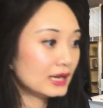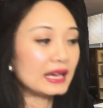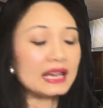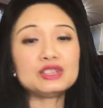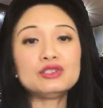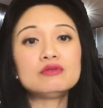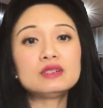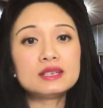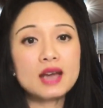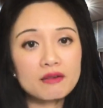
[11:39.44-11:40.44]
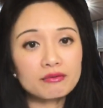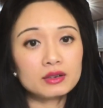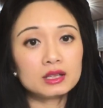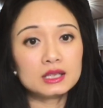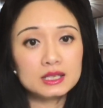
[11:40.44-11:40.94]
And you
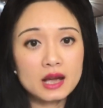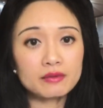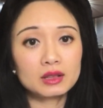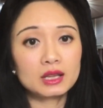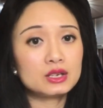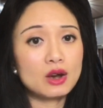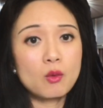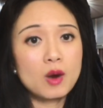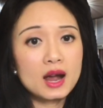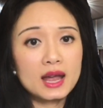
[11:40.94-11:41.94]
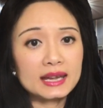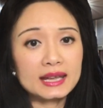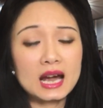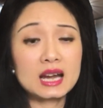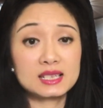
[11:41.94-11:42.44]
definitely, definitely don't want any
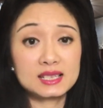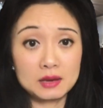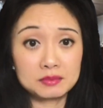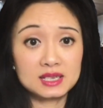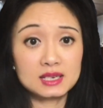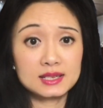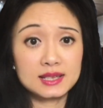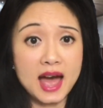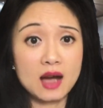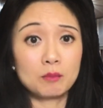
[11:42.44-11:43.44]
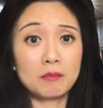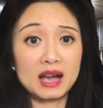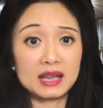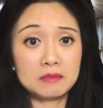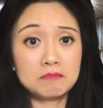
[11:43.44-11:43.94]
kind of substance that
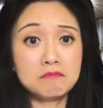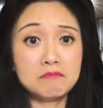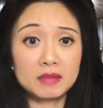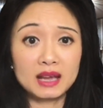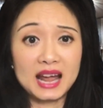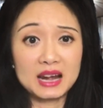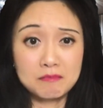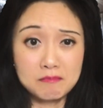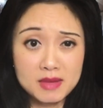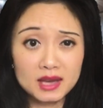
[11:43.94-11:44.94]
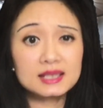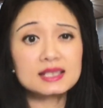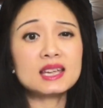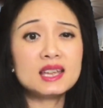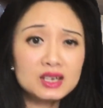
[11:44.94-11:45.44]
might kind of mix
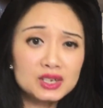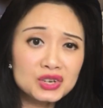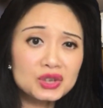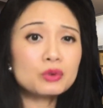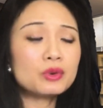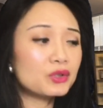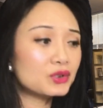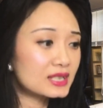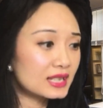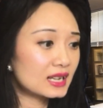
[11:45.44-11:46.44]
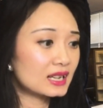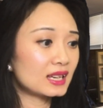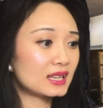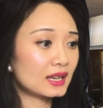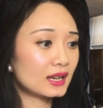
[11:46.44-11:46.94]
into with your
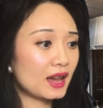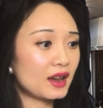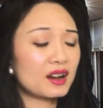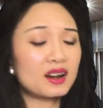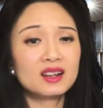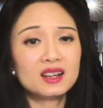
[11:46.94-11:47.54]
skincare.